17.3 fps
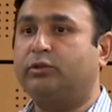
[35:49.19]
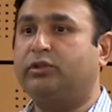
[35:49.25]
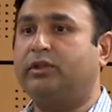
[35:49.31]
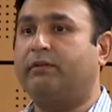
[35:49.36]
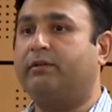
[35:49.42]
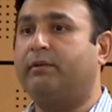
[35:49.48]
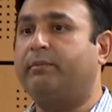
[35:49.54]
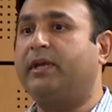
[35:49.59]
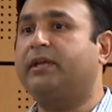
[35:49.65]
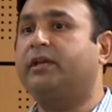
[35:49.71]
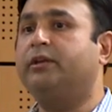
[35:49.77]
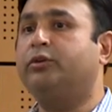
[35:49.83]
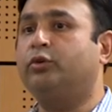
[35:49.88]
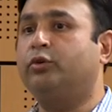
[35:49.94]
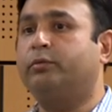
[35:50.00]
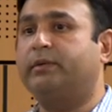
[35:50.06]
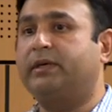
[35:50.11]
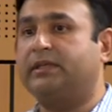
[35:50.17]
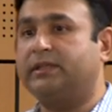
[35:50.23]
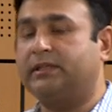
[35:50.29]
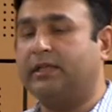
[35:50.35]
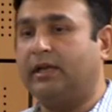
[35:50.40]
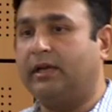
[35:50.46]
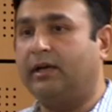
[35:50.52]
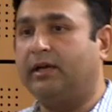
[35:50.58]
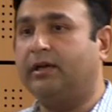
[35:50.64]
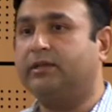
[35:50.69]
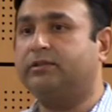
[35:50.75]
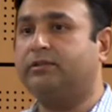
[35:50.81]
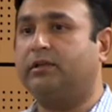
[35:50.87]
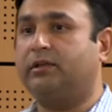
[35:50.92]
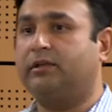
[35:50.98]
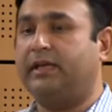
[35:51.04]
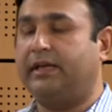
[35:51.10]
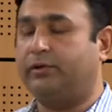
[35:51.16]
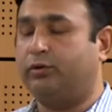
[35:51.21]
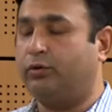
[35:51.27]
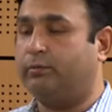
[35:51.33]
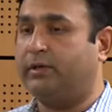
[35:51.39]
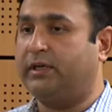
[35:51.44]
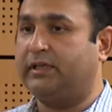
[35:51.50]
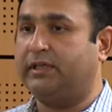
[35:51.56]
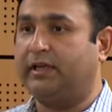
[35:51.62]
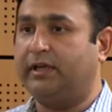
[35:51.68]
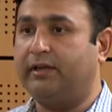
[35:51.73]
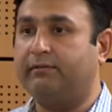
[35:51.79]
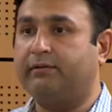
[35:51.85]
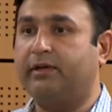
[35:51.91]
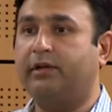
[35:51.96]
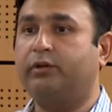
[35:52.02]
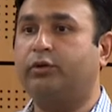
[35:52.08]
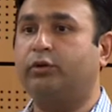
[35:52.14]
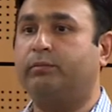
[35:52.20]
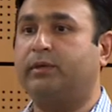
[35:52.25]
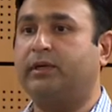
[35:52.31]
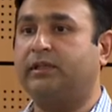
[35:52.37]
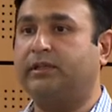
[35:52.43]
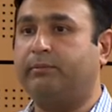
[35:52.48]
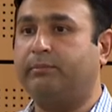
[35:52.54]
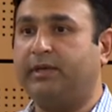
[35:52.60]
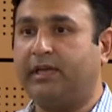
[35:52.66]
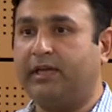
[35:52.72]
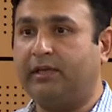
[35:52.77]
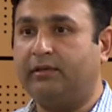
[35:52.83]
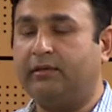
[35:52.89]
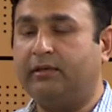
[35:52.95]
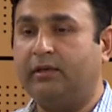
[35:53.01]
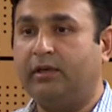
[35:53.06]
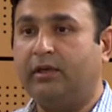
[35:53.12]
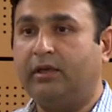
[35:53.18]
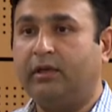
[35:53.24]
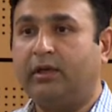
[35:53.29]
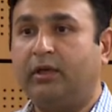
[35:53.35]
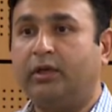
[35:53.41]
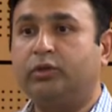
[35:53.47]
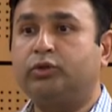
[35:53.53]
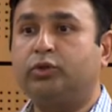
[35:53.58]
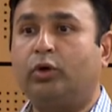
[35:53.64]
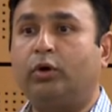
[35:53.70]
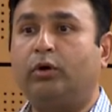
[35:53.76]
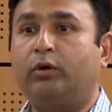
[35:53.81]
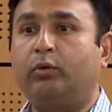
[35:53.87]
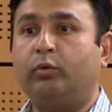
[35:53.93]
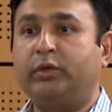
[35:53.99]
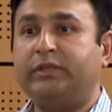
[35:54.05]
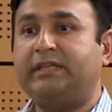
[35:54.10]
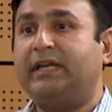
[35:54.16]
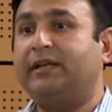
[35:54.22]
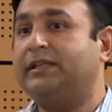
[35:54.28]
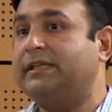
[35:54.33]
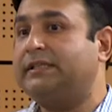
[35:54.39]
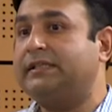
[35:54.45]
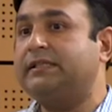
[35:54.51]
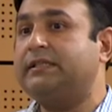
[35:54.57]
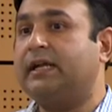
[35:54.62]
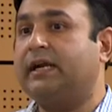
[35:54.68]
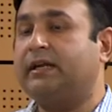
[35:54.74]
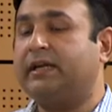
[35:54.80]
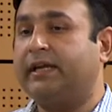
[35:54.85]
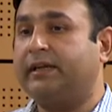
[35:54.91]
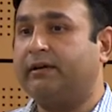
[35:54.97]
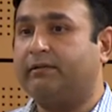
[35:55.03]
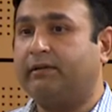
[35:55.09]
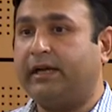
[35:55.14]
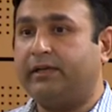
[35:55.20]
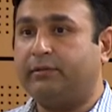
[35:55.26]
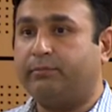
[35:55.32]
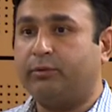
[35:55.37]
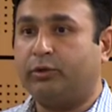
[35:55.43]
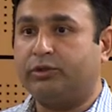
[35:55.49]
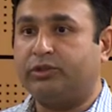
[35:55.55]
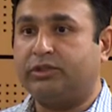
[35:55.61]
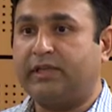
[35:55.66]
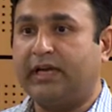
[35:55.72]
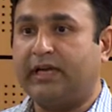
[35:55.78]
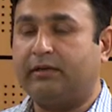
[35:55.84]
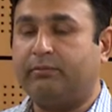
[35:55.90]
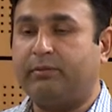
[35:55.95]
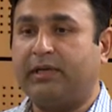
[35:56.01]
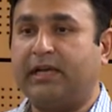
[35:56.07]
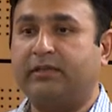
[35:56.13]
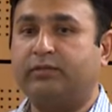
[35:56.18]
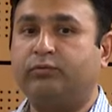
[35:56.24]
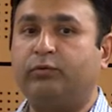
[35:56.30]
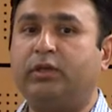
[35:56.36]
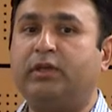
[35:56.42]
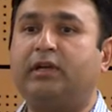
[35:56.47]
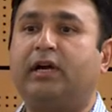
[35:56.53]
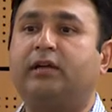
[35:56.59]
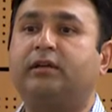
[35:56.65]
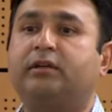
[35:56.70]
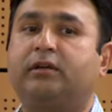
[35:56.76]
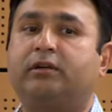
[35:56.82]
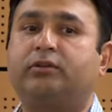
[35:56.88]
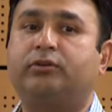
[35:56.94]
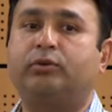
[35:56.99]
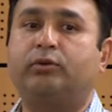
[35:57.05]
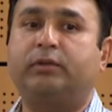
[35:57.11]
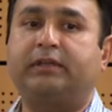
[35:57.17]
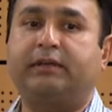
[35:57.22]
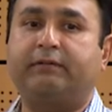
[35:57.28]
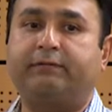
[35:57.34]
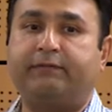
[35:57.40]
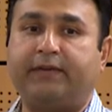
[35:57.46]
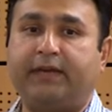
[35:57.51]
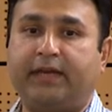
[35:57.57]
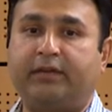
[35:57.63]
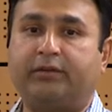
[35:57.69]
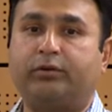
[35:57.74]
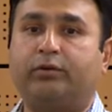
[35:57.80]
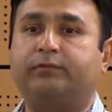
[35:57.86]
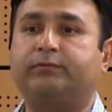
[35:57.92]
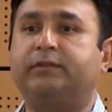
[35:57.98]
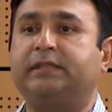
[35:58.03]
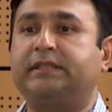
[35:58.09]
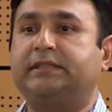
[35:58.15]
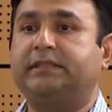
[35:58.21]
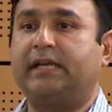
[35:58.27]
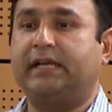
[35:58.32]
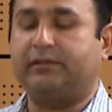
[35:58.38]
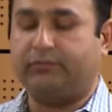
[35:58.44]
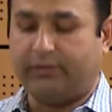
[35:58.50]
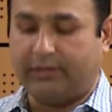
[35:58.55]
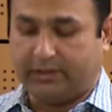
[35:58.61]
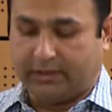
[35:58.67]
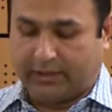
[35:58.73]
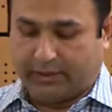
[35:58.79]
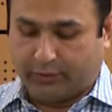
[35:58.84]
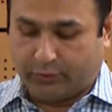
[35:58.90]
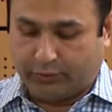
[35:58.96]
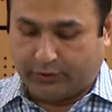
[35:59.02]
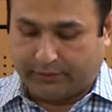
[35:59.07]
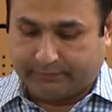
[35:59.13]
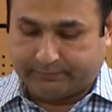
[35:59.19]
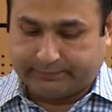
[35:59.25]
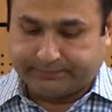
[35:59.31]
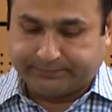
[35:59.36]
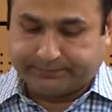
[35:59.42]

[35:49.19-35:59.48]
So they were making tumors in the lungs, uh, like tumor in the liver, tumor in the brain. So we said this is not like a right approach yet because we can't control the fate of these cells where they are going.